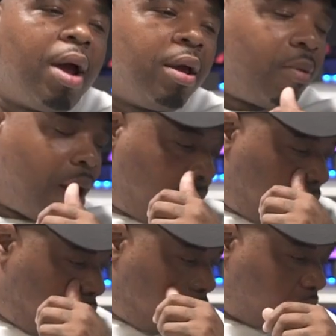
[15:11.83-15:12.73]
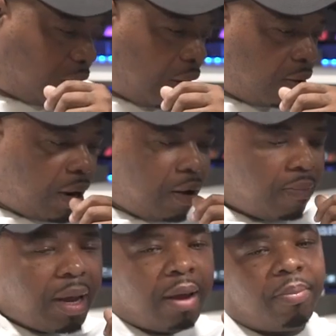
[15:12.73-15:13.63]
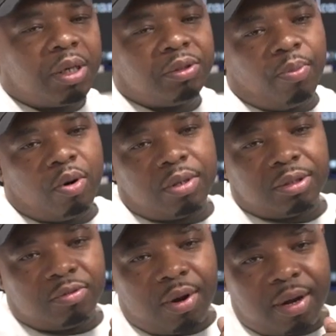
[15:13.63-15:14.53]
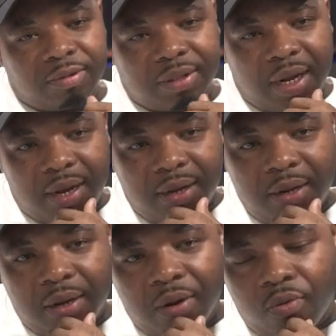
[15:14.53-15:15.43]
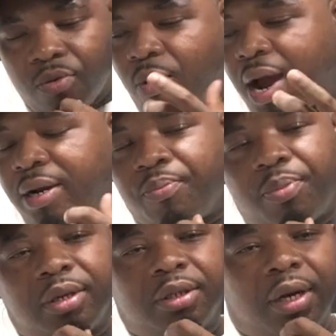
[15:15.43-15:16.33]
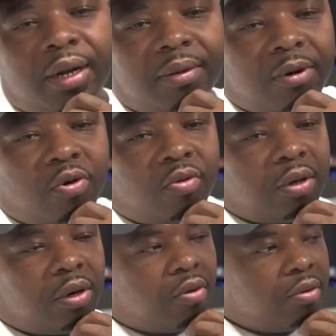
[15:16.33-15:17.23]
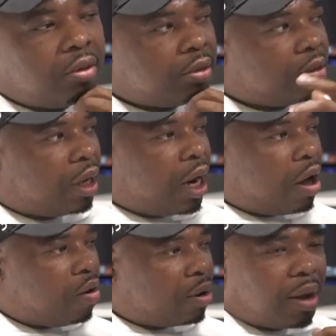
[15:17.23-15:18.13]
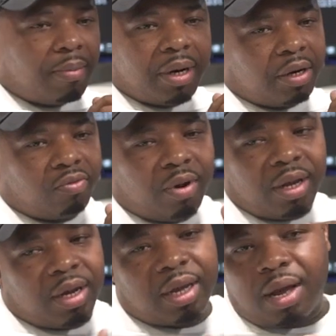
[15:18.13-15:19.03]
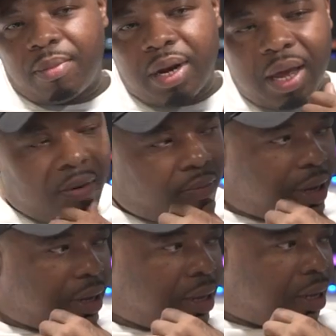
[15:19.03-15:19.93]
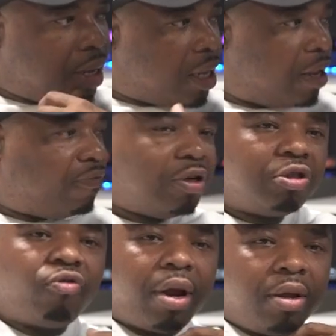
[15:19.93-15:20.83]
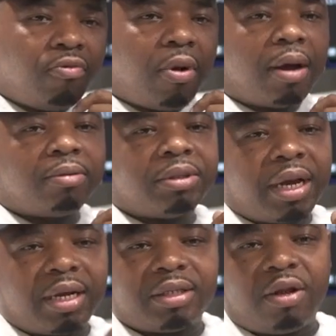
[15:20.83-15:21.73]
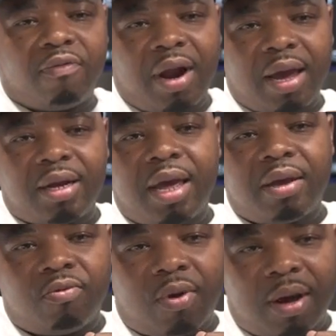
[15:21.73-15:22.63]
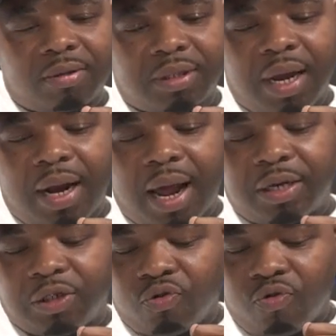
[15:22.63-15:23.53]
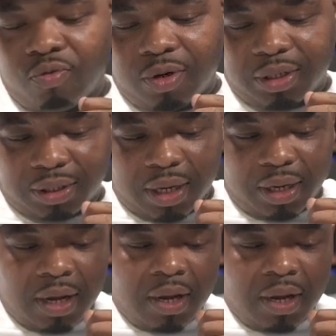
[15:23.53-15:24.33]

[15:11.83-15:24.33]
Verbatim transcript: right, right. You know, we started off as bus boys, you know what I'm saying? Watch the bus, let them know, you know, the law coming this way, they coming that way. If it's straight, you know what I'm saying, stuff like that, you know what I'm saying, like Jew, you just see, you